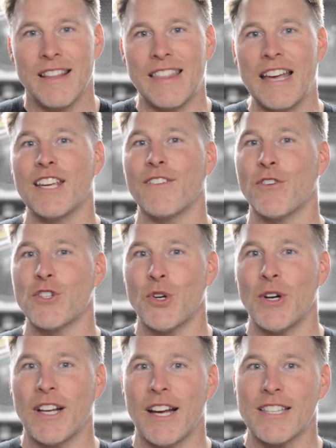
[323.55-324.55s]
Thank you for
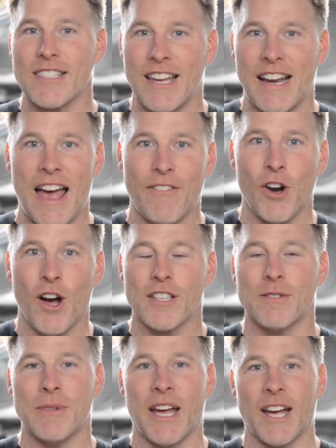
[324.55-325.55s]
joining us and have an
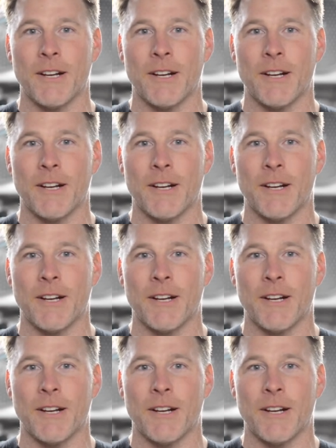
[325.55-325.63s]
awesome day.